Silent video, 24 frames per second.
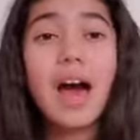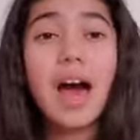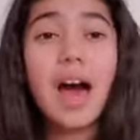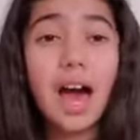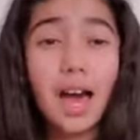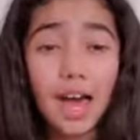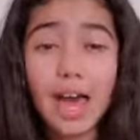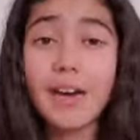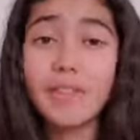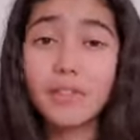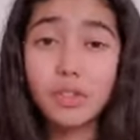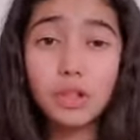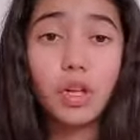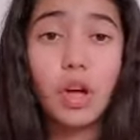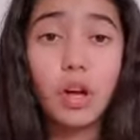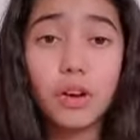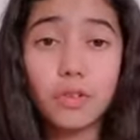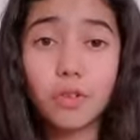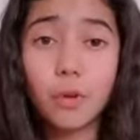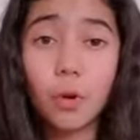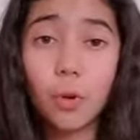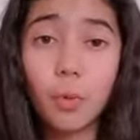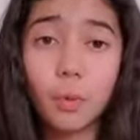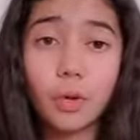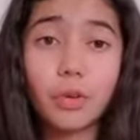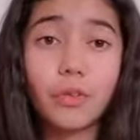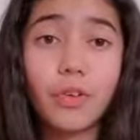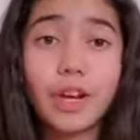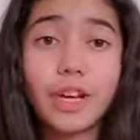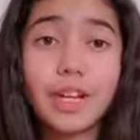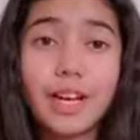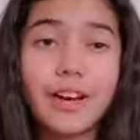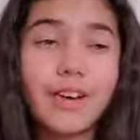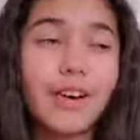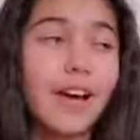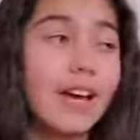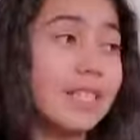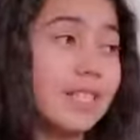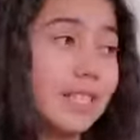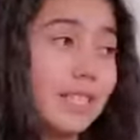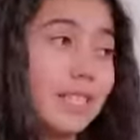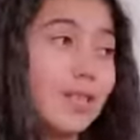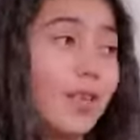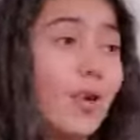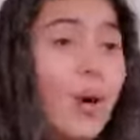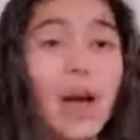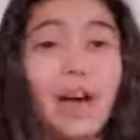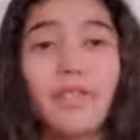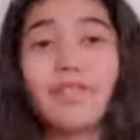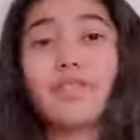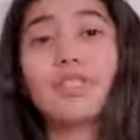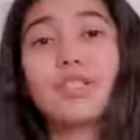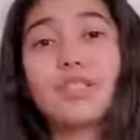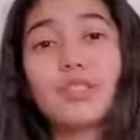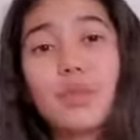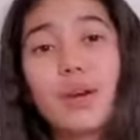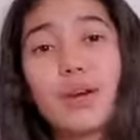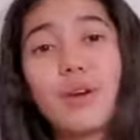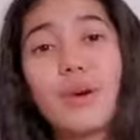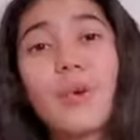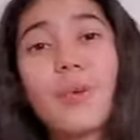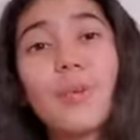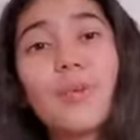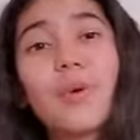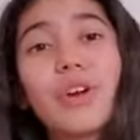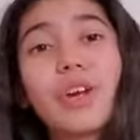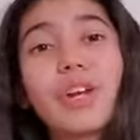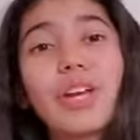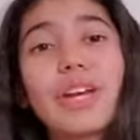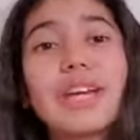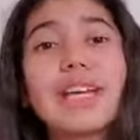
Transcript: I have a lot of homework right now. I still have to do my homework.